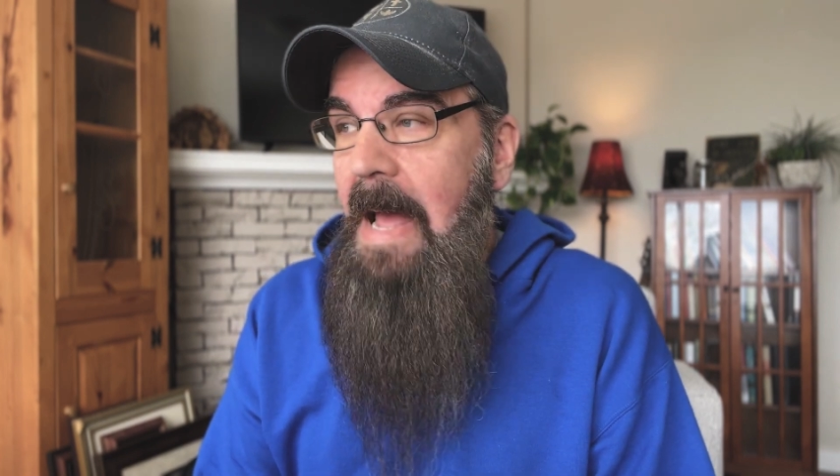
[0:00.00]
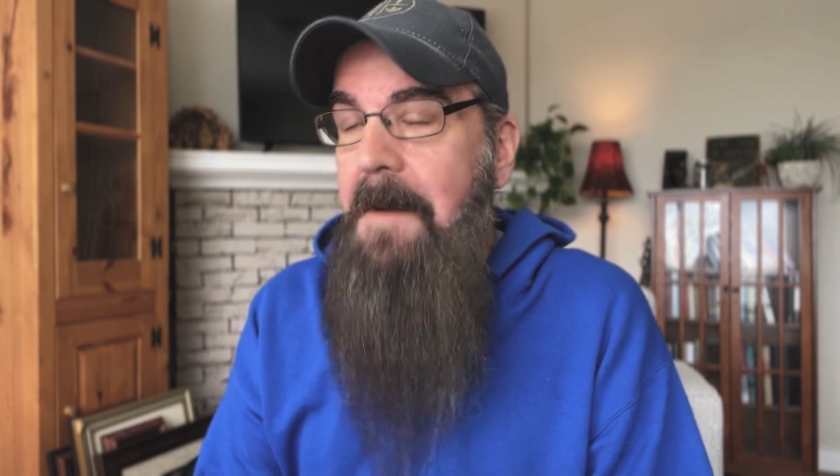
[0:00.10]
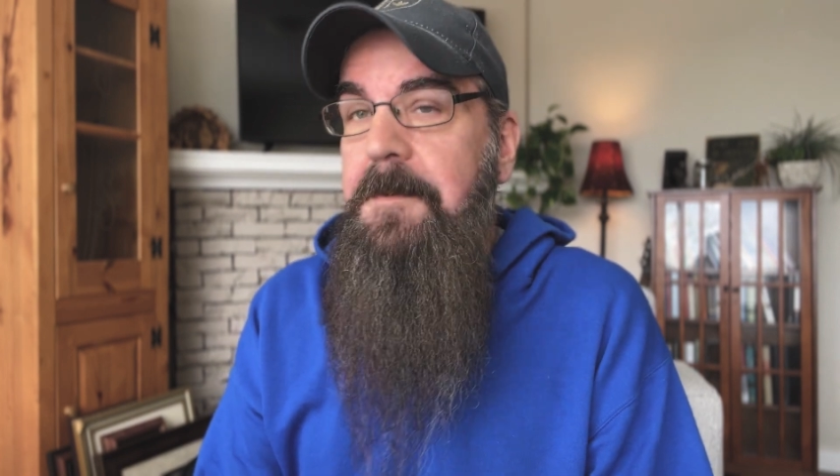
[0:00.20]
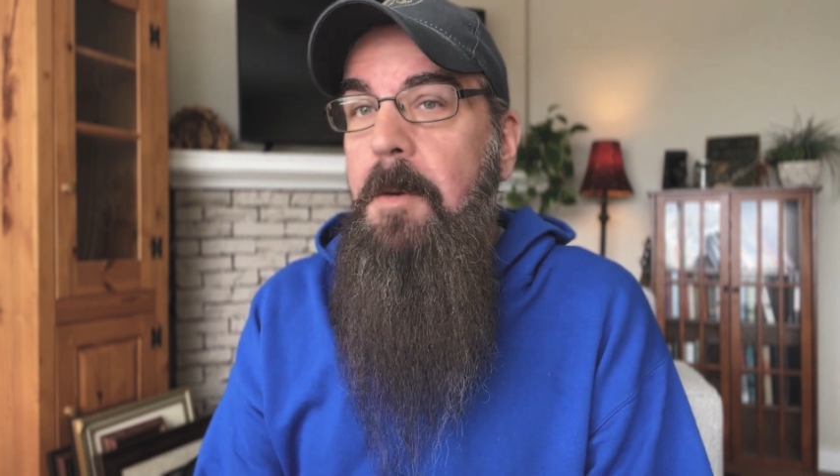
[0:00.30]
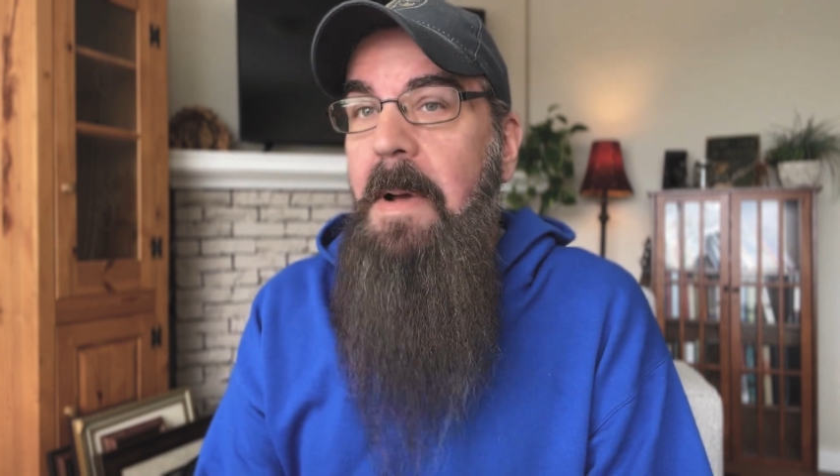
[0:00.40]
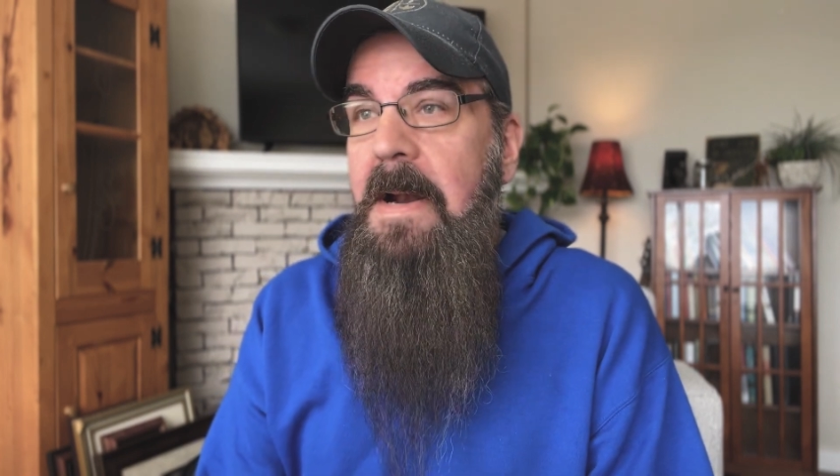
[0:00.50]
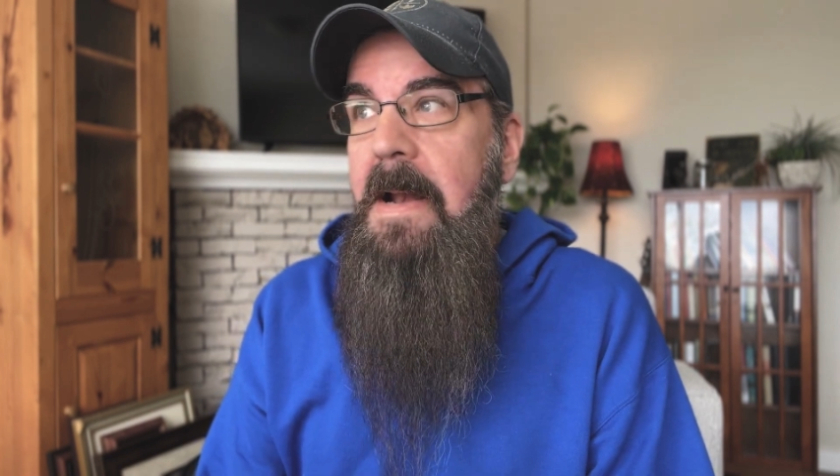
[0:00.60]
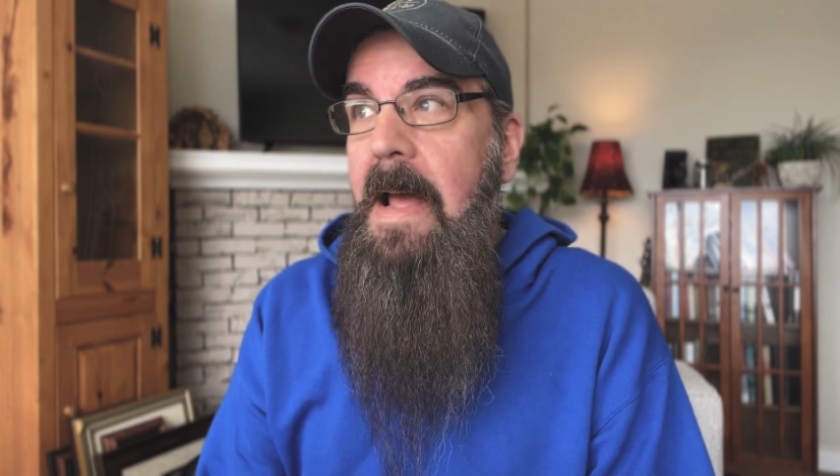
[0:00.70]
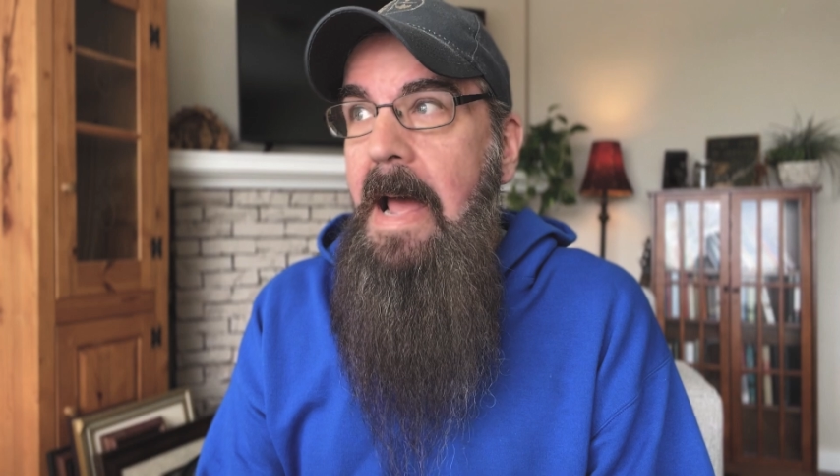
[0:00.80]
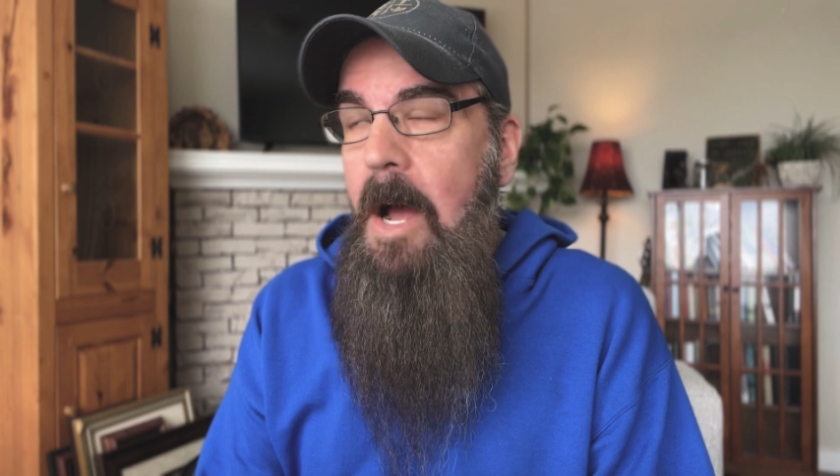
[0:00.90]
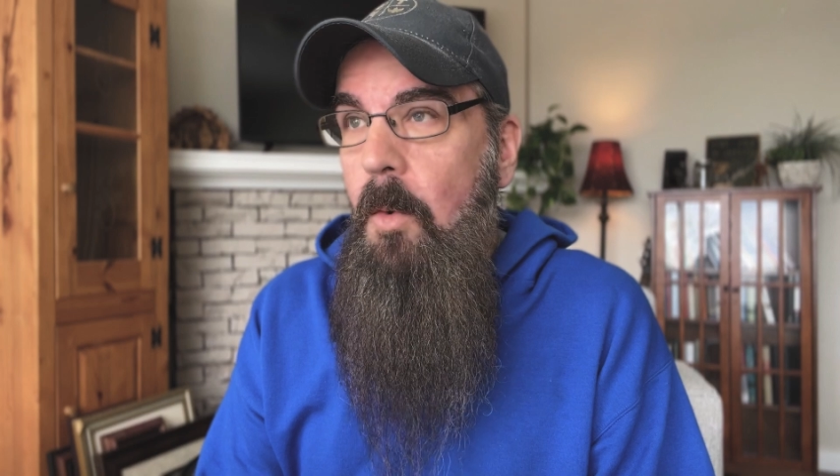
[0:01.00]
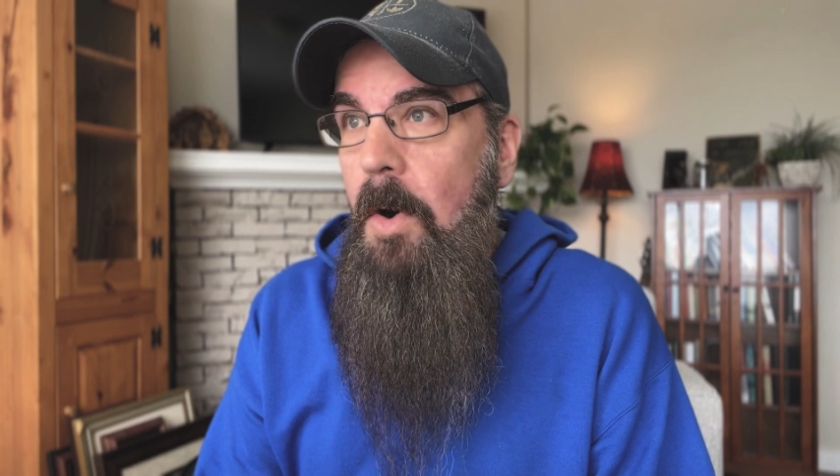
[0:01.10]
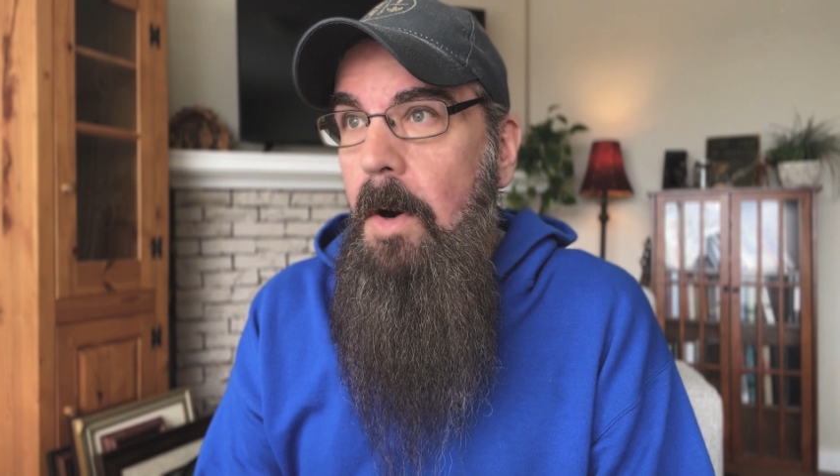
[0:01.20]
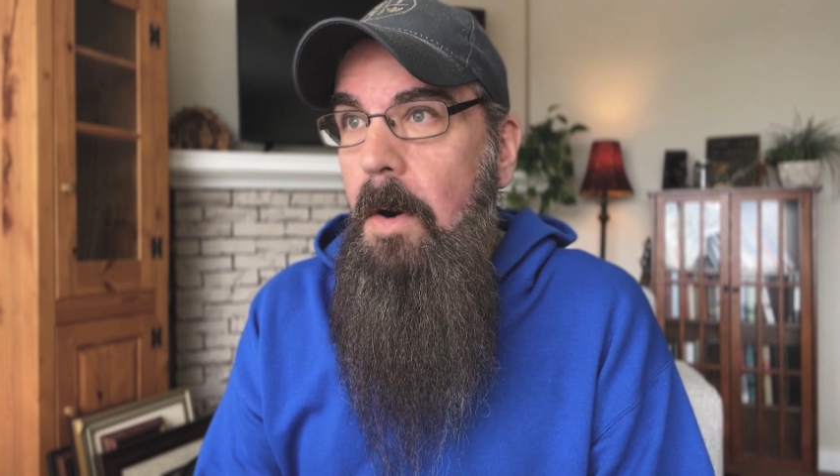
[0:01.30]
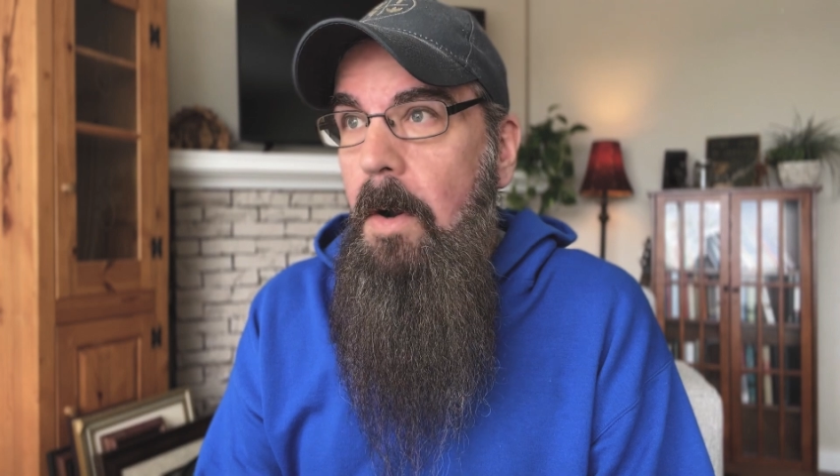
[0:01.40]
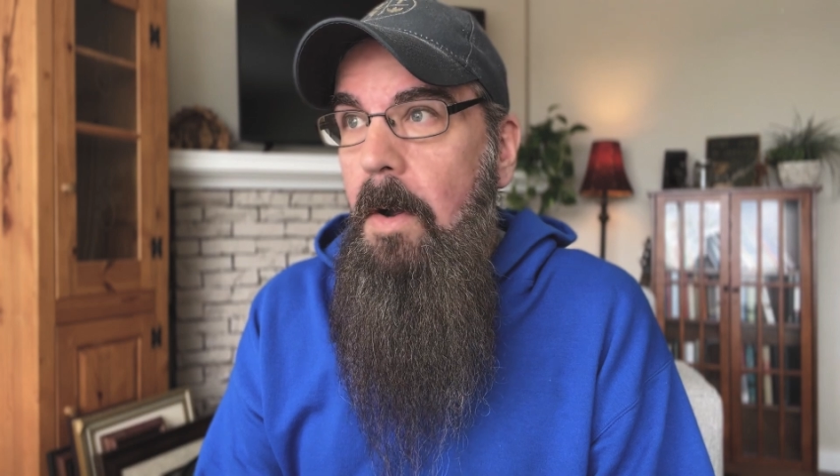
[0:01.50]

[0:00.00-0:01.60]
After about an hour